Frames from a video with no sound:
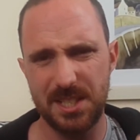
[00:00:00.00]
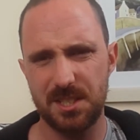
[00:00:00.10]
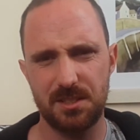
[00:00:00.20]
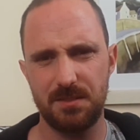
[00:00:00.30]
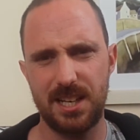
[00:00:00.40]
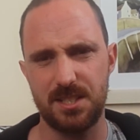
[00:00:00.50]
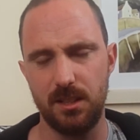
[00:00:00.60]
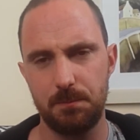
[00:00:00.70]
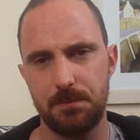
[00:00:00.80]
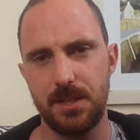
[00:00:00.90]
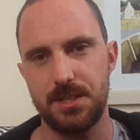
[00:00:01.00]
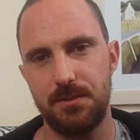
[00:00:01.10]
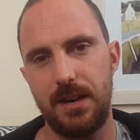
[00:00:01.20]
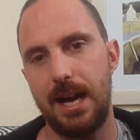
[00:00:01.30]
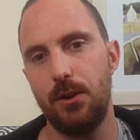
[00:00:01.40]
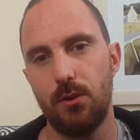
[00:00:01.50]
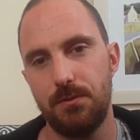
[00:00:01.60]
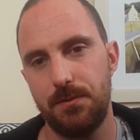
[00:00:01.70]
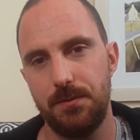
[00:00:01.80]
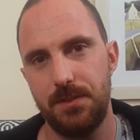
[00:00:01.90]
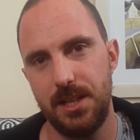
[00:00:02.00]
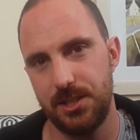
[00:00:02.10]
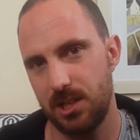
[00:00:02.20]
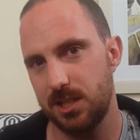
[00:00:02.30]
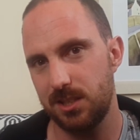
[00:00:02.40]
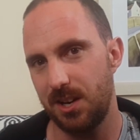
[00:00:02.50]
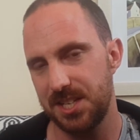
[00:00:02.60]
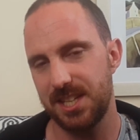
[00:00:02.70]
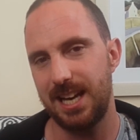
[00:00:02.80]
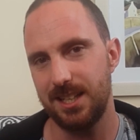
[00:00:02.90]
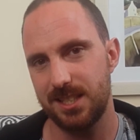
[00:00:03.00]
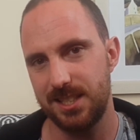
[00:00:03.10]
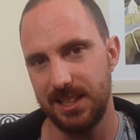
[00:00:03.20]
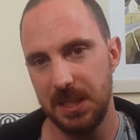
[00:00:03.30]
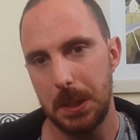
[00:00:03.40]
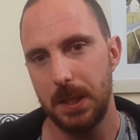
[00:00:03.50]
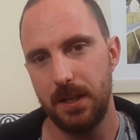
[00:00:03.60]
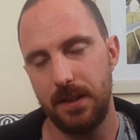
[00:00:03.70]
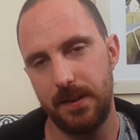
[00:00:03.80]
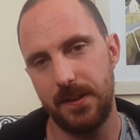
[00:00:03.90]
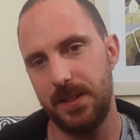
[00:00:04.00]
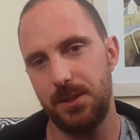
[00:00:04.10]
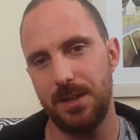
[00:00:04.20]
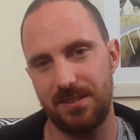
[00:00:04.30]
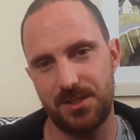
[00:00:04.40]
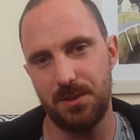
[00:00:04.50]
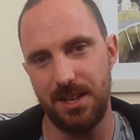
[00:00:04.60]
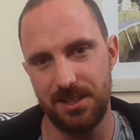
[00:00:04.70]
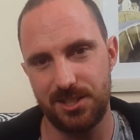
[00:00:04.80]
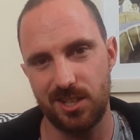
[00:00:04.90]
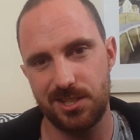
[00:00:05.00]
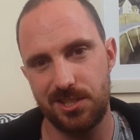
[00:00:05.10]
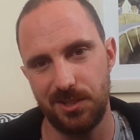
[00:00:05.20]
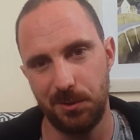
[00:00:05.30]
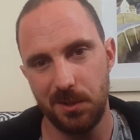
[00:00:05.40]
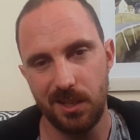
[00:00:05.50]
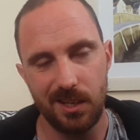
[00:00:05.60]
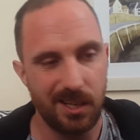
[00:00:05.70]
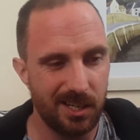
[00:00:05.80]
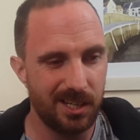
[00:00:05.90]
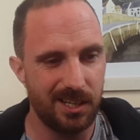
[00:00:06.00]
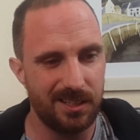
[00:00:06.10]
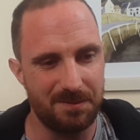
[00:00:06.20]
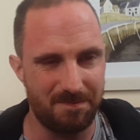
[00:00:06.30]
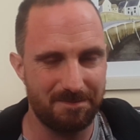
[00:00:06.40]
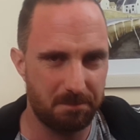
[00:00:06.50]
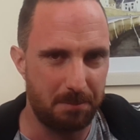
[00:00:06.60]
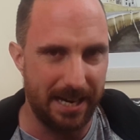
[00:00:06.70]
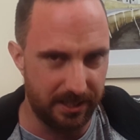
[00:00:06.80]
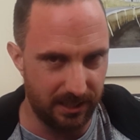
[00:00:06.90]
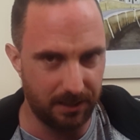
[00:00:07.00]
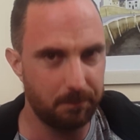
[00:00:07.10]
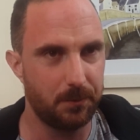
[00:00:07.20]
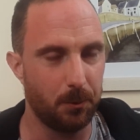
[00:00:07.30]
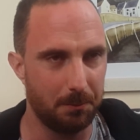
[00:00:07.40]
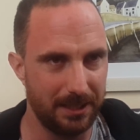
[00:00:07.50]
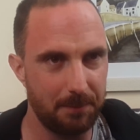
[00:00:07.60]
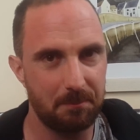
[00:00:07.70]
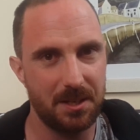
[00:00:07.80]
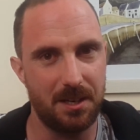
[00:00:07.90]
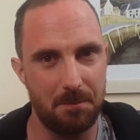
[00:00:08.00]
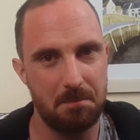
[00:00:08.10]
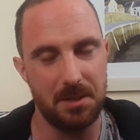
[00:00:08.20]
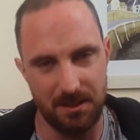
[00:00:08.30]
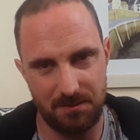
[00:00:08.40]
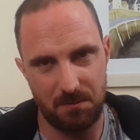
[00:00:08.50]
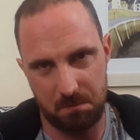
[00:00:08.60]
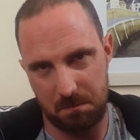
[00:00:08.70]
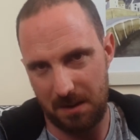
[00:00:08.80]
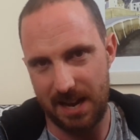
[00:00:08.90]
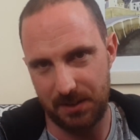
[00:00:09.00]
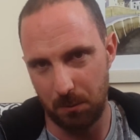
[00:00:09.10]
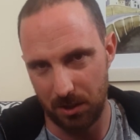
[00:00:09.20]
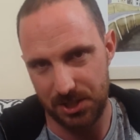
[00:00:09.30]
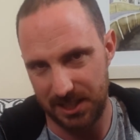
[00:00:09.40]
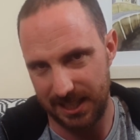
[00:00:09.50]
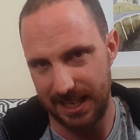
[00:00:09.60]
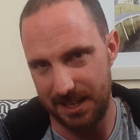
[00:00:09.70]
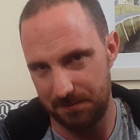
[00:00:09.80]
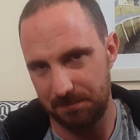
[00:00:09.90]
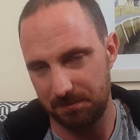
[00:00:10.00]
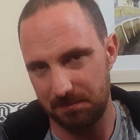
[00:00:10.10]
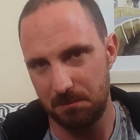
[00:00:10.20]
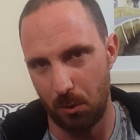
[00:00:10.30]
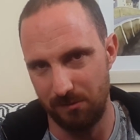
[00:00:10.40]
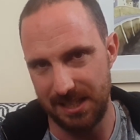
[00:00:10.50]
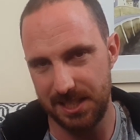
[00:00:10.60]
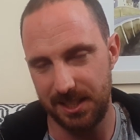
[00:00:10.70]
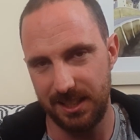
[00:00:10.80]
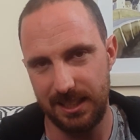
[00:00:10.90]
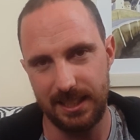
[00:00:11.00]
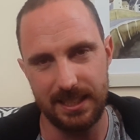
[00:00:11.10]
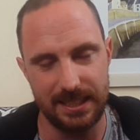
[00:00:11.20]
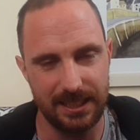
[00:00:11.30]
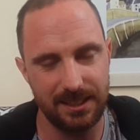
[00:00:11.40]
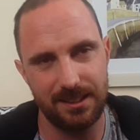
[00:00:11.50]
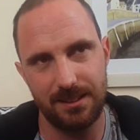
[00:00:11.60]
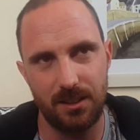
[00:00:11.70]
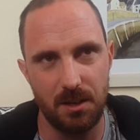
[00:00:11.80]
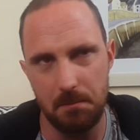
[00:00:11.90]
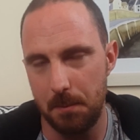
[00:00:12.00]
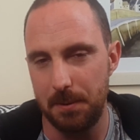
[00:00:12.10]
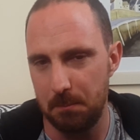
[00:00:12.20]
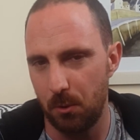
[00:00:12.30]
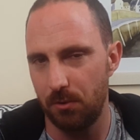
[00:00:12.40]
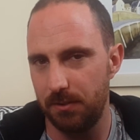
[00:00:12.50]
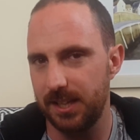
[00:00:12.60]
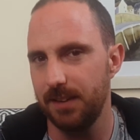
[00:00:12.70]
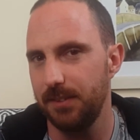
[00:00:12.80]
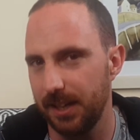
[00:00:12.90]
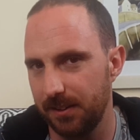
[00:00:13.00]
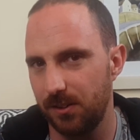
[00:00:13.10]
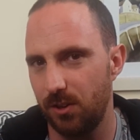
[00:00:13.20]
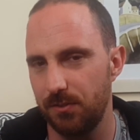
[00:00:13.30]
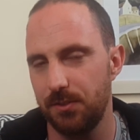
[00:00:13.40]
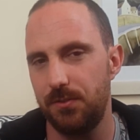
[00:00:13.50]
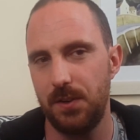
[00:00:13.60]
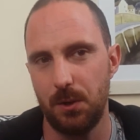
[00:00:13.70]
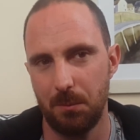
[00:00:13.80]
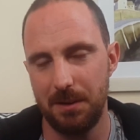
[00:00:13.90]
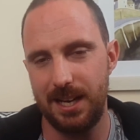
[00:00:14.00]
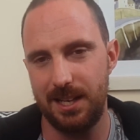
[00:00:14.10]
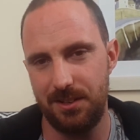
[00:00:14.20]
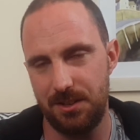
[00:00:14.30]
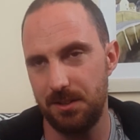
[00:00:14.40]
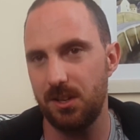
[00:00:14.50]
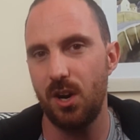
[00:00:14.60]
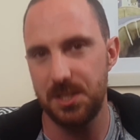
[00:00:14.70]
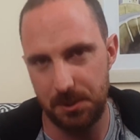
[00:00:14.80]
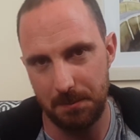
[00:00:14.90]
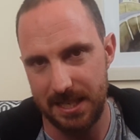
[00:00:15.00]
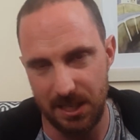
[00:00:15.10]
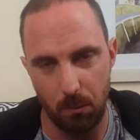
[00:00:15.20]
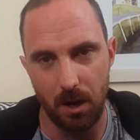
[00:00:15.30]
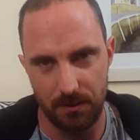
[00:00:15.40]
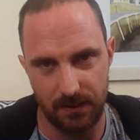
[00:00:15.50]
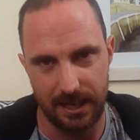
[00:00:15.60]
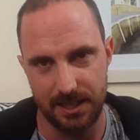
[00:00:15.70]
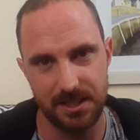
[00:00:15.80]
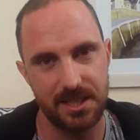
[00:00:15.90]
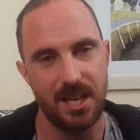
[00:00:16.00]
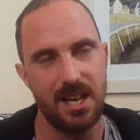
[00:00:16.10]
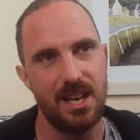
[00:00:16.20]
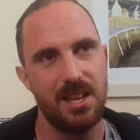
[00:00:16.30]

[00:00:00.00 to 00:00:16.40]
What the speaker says: which as a fan of The Hitchhiker's Guide to the Galaxy, you have to then adjust to. Badly, normally. But having watched it again more recently, I'm a bit more forgiving of the film, and the guys who made it were fans.